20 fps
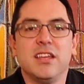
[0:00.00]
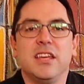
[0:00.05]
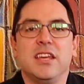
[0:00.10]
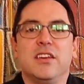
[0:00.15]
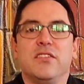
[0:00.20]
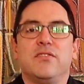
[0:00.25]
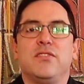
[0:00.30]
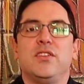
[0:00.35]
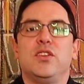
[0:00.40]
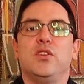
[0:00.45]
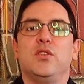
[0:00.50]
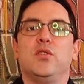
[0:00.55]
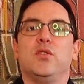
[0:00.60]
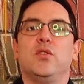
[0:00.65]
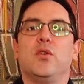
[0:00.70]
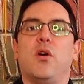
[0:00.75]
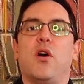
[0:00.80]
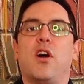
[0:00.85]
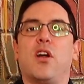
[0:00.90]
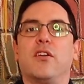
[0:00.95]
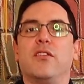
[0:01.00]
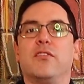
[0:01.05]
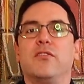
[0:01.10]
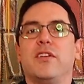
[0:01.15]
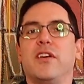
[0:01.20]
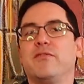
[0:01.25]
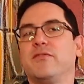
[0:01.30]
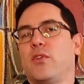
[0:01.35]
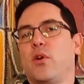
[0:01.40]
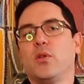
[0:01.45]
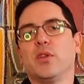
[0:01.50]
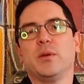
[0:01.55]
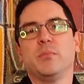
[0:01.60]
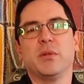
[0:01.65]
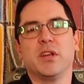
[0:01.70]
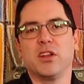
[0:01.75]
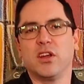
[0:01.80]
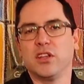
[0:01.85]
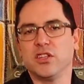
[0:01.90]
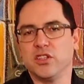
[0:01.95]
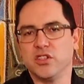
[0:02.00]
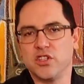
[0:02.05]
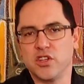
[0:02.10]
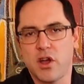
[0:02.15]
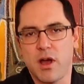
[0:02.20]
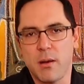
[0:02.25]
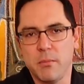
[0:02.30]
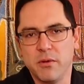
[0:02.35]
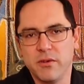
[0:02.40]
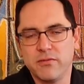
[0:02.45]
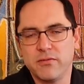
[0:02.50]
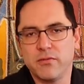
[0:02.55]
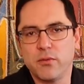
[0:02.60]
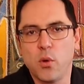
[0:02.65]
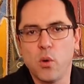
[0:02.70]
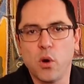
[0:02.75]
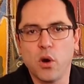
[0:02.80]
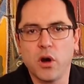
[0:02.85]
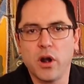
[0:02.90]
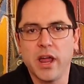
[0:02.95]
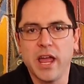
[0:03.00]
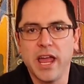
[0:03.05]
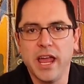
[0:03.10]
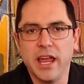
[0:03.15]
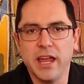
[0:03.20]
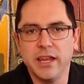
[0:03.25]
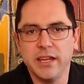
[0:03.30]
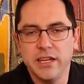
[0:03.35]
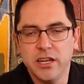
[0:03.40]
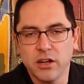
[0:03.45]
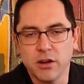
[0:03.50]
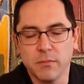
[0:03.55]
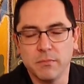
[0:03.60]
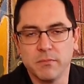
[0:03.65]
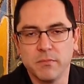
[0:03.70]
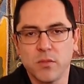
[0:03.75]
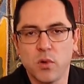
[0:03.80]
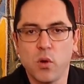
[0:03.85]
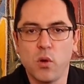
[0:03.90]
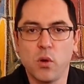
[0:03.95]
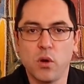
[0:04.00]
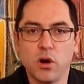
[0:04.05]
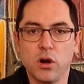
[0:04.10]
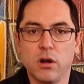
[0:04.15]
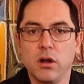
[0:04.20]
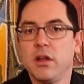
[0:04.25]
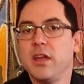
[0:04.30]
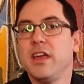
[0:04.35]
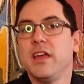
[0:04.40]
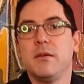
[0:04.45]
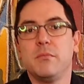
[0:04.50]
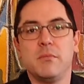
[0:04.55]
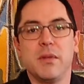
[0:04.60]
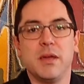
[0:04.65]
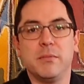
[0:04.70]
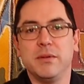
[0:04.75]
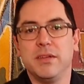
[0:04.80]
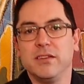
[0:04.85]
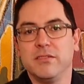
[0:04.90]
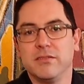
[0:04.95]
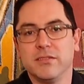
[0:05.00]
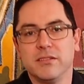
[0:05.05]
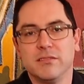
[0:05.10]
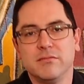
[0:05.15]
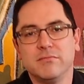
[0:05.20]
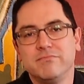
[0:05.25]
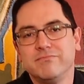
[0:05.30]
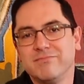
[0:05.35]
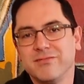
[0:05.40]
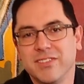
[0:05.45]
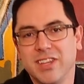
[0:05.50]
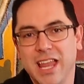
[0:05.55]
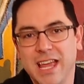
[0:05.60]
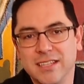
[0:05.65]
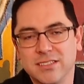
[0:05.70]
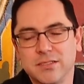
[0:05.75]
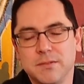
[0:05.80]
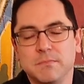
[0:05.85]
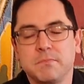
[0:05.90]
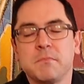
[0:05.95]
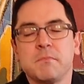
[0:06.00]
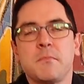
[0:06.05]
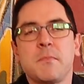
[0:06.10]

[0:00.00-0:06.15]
if you have only been on the job for a year or maybe even less.